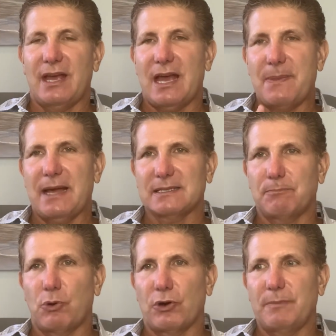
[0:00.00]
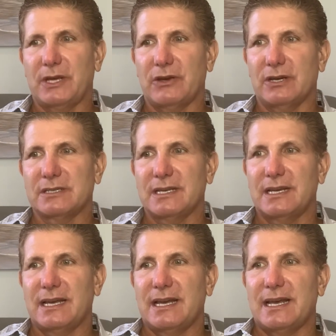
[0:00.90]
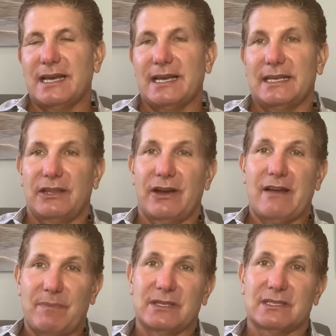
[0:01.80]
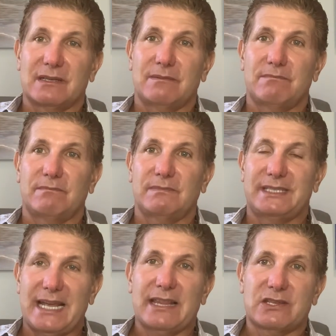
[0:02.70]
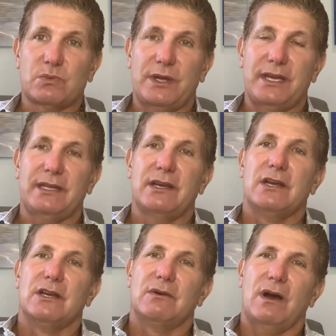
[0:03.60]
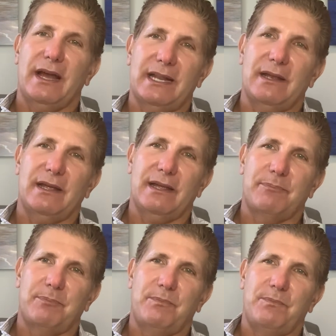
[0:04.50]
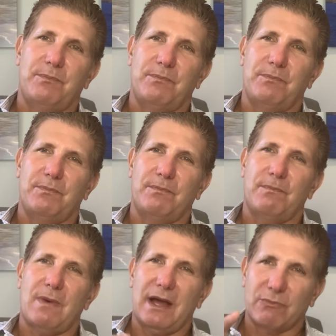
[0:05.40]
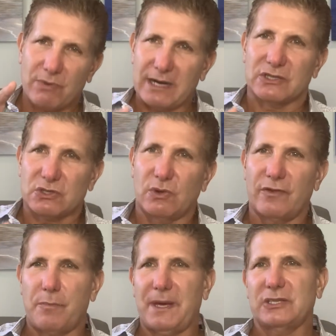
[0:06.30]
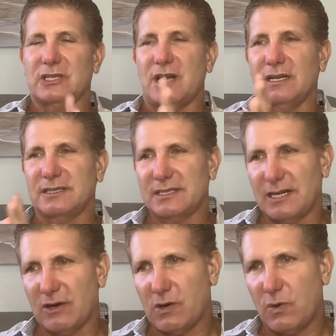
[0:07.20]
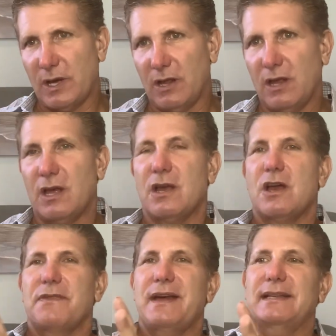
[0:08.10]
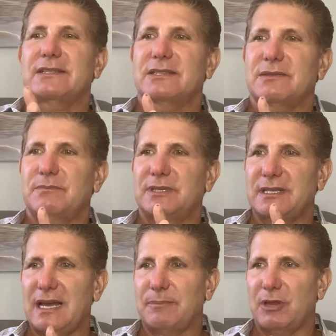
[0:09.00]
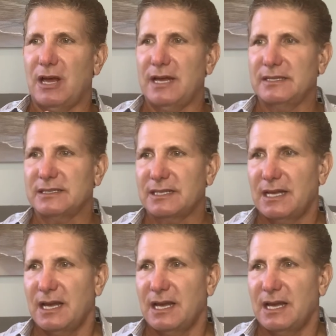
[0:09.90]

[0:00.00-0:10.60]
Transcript: and that's important because there have been some deaths with it. I read a story of a patient on Seroquel that's metabolized